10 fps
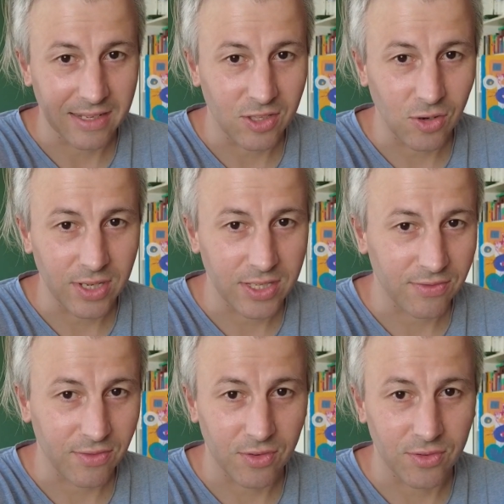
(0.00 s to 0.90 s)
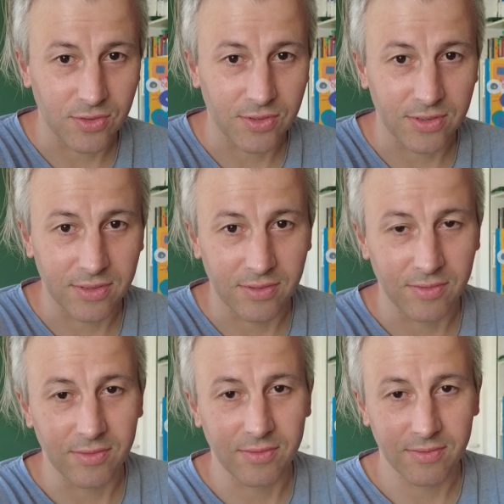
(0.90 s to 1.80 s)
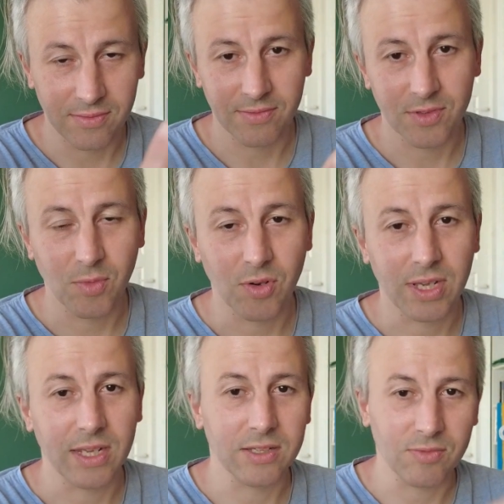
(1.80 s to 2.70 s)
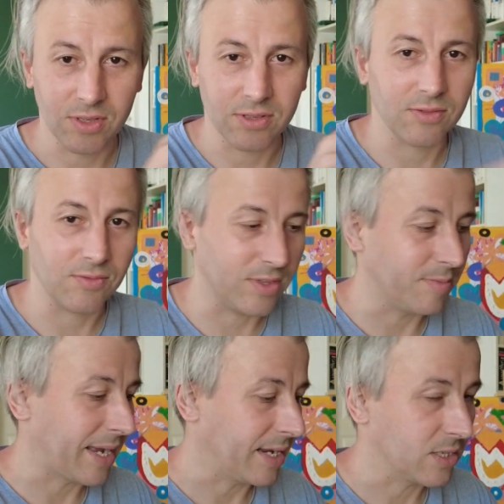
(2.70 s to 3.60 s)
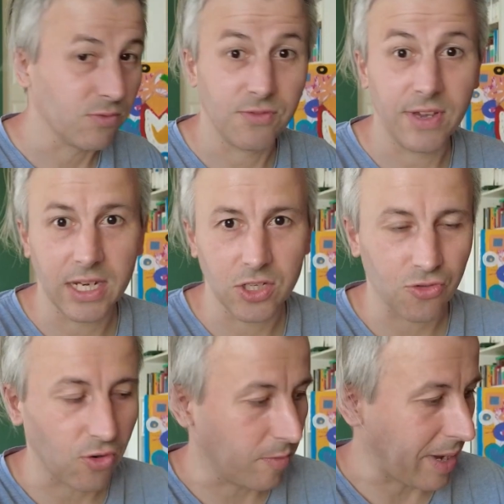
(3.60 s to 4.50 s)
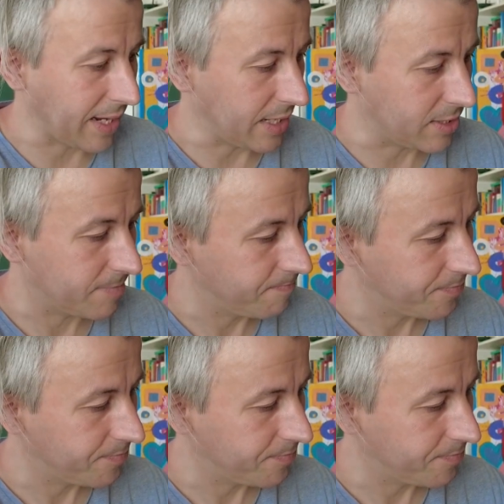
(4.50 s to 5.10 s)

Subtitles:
toys for small kids with magnets, with very strong magnets.